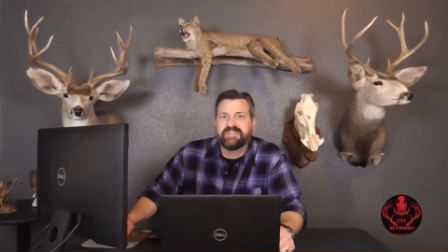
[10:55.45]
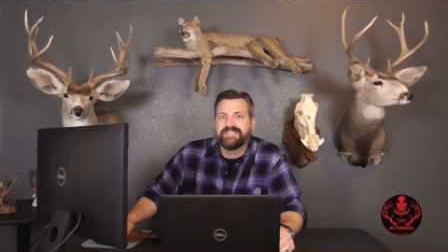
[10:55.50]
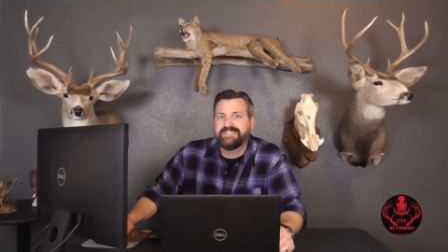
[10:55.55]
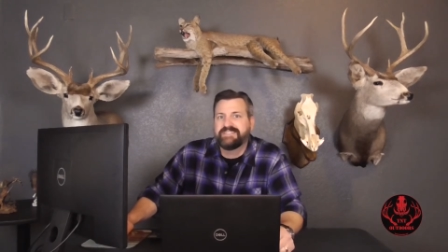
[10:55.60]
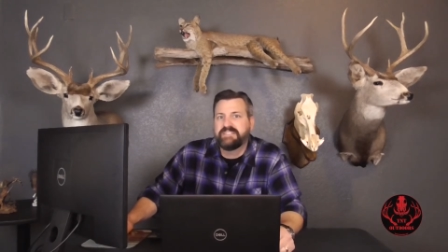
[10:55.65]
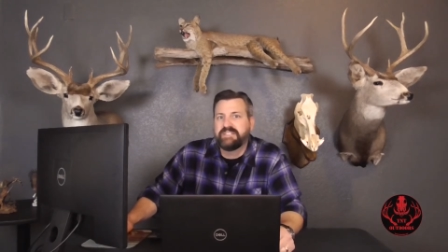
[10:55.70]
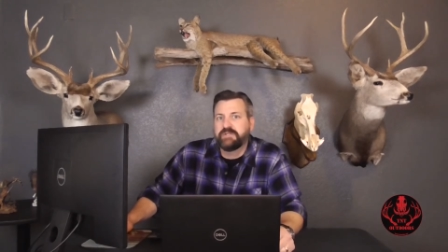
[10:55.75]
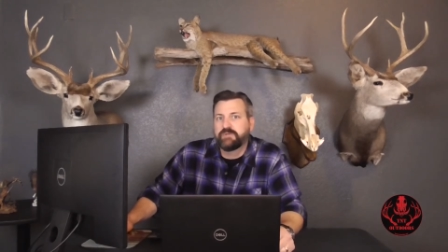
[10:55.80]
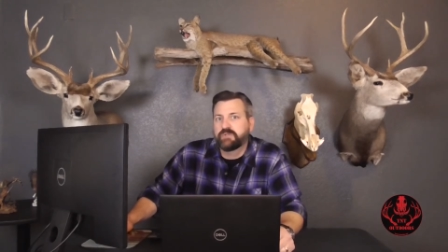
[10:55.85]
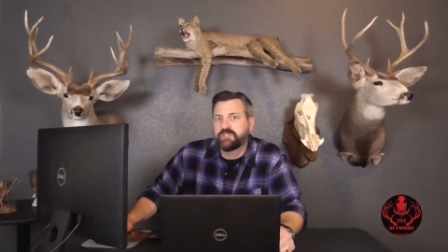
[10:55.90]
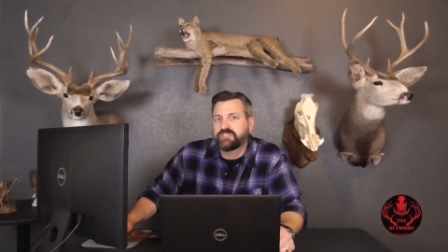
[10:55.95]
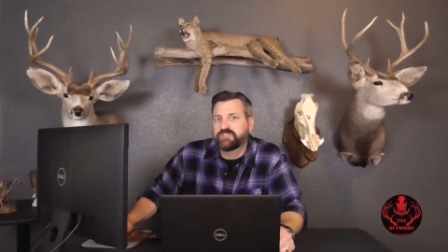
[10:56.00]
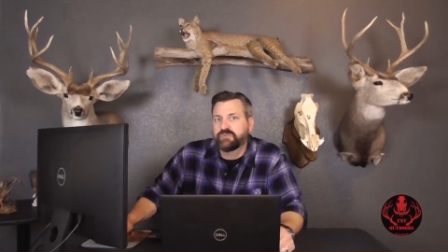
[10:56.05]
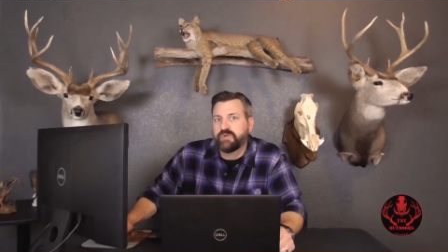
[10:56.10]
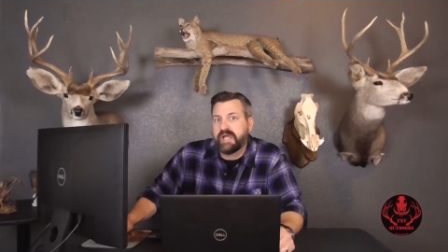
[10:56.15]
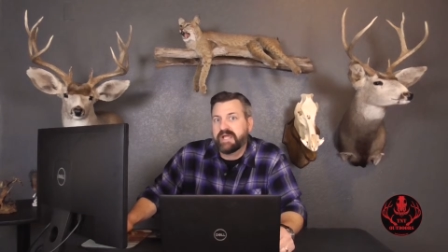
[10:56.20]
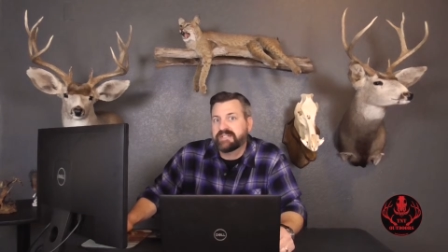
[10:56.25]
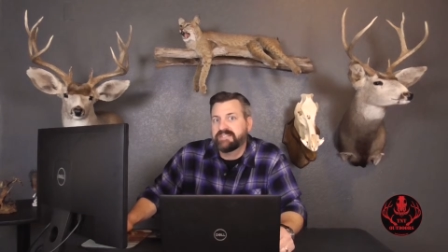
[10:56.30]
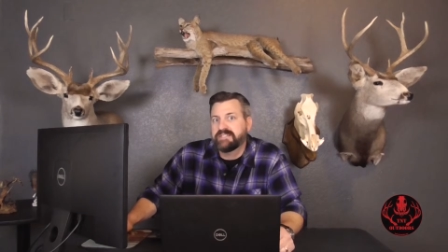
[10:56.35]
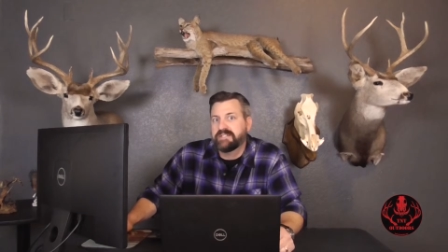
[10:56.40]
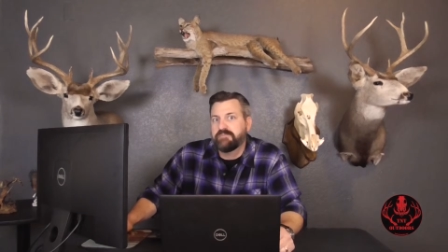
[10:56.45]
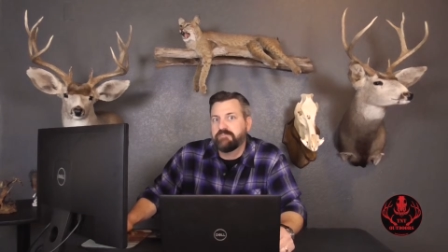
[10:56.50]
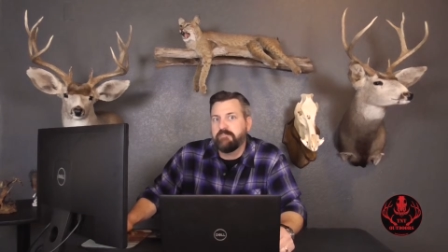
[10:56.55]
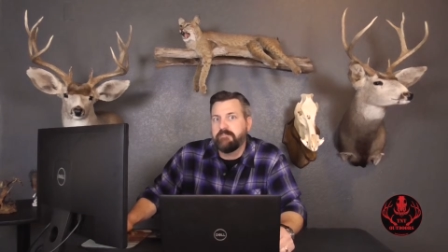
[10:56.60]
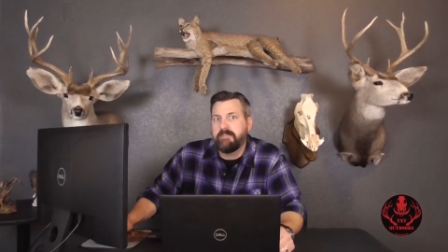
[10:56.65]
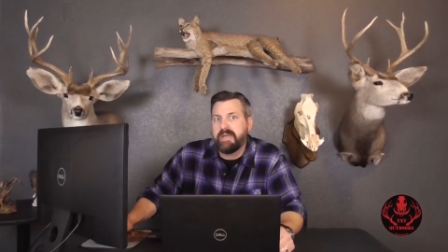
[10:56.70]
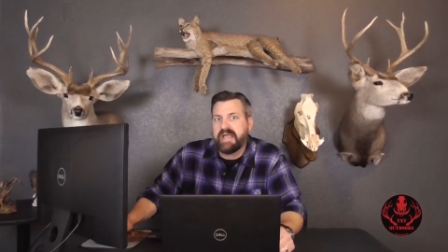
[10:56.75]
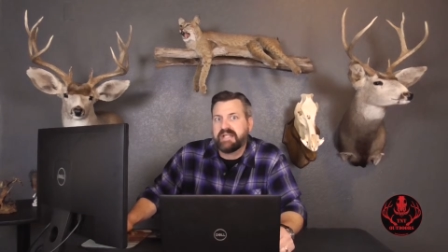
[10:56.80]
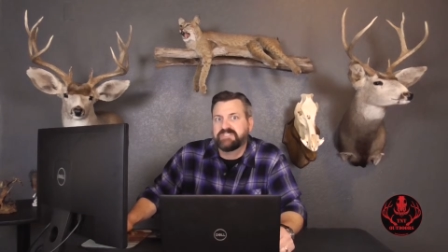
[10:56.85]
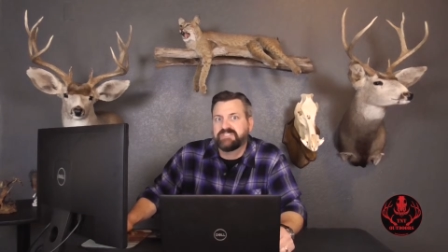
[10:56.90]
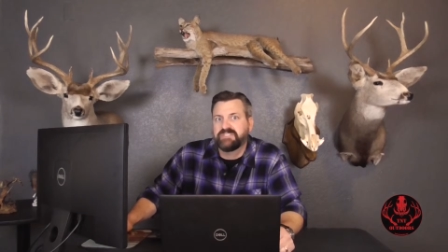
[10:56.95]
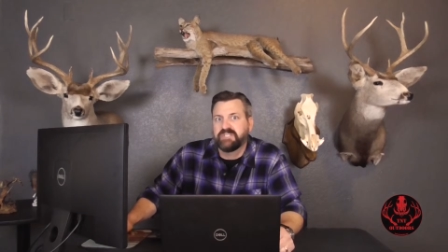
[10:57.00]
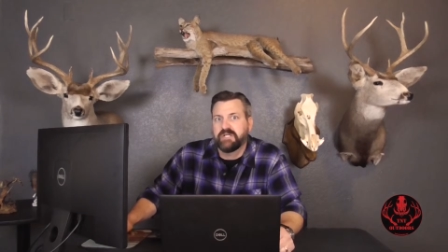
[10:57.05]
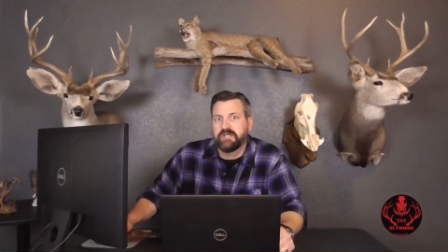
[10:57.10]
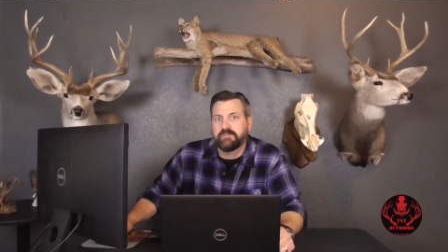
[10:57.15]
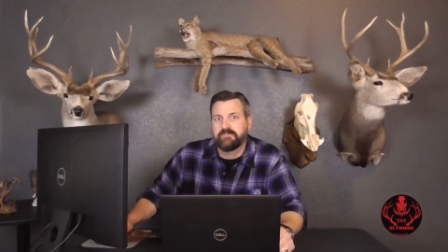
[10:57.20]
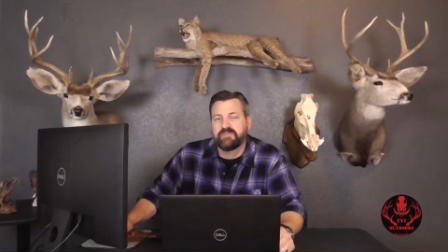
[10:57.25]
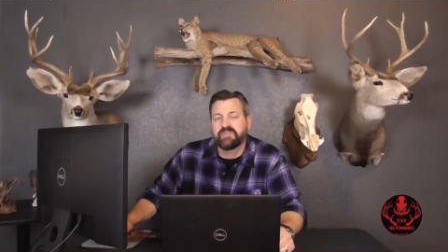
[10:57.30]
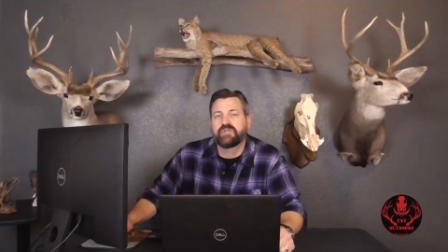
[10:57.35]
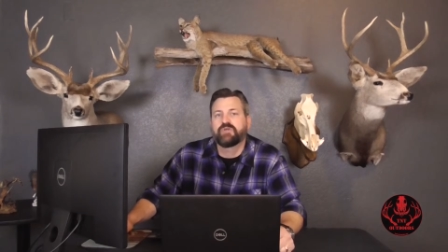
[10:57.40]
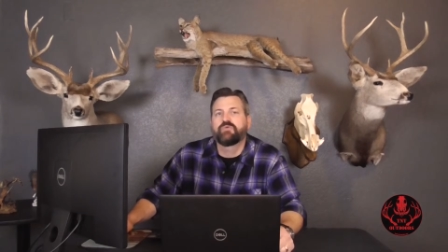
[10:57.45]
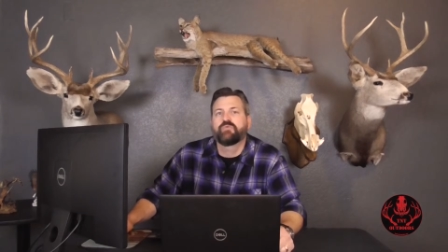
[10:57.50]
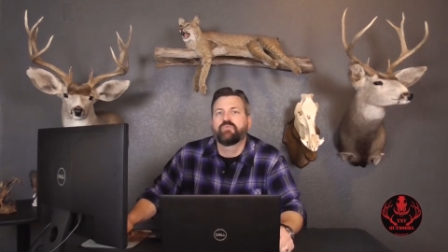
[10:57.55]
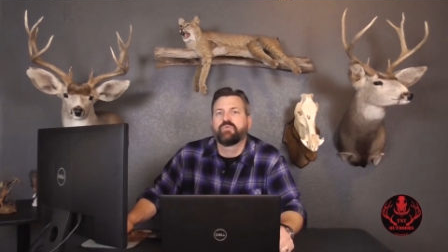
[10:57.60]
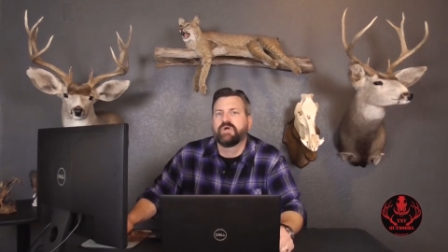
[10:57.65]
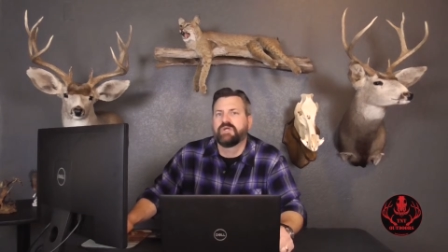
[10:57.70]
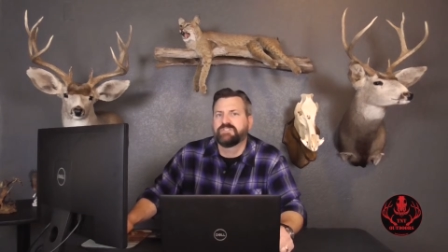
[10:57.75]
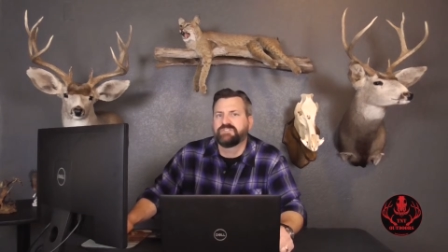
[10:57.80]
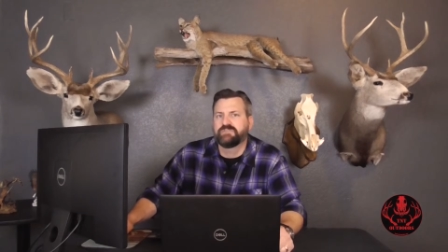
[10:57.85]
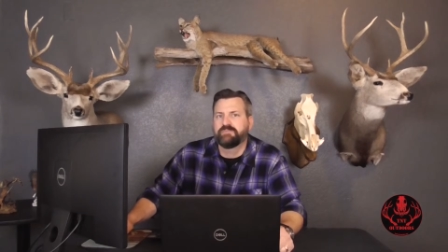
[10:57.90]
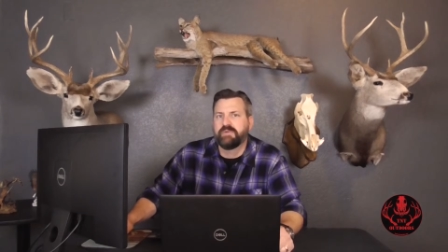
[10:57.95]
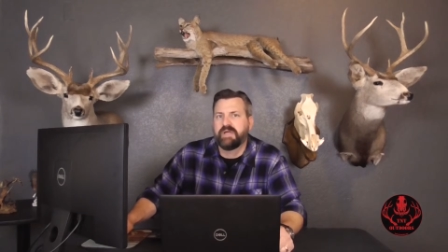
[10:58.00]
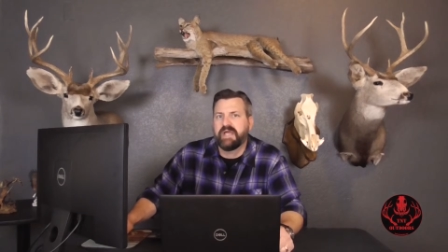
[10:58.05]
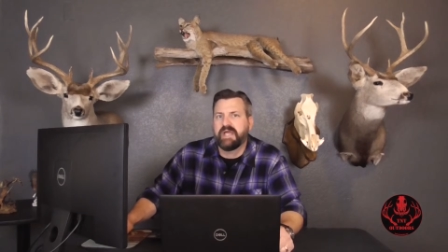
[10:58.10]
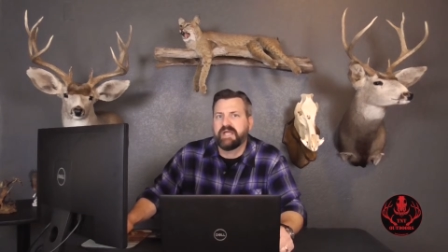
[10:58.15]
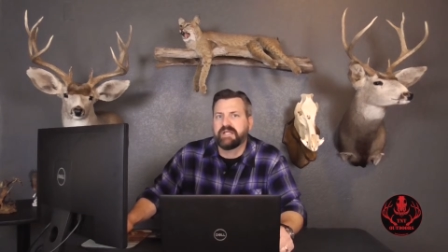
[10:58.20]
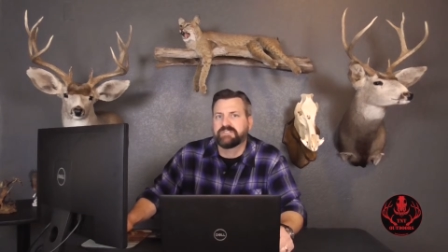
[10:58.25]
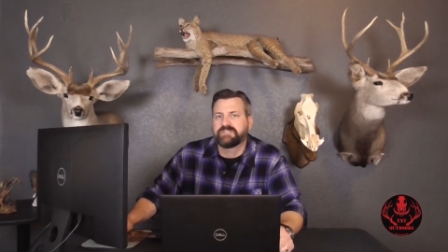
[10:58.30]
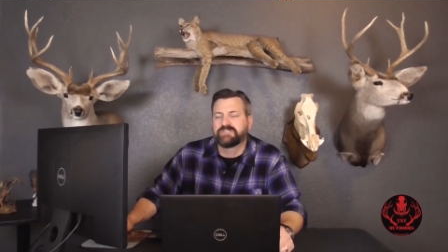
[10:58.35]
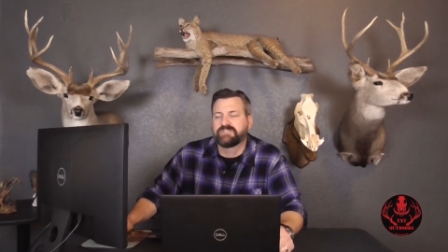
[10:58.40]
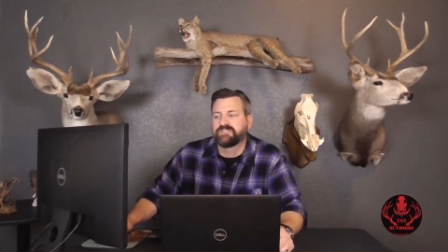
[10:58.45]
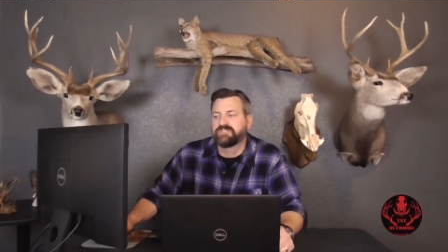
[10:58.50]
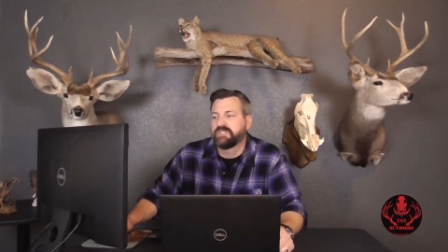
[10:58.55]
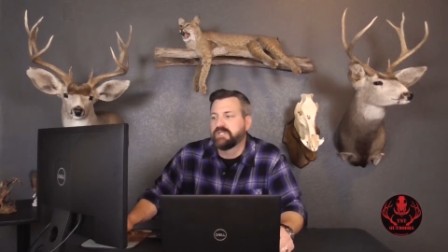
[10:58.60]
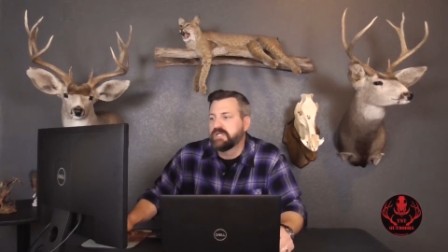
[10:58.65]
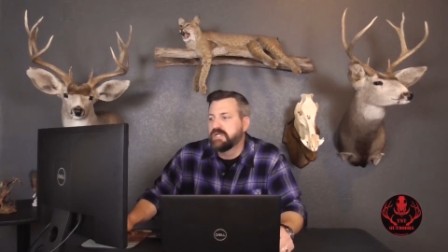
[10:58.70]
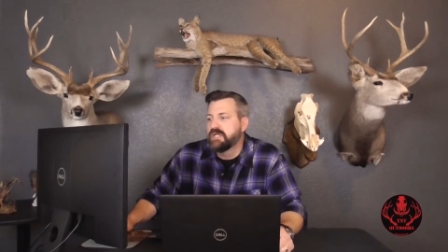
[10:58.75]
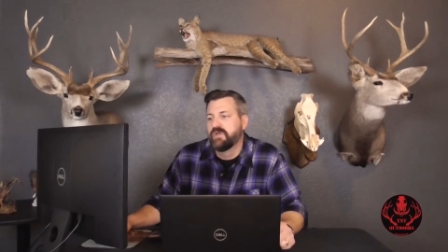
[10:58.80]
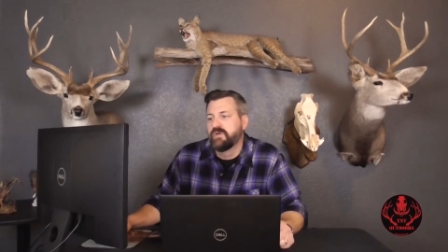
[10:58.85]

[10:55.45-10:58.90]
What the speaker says: the Deer Attractant matchup, the Grudge Match,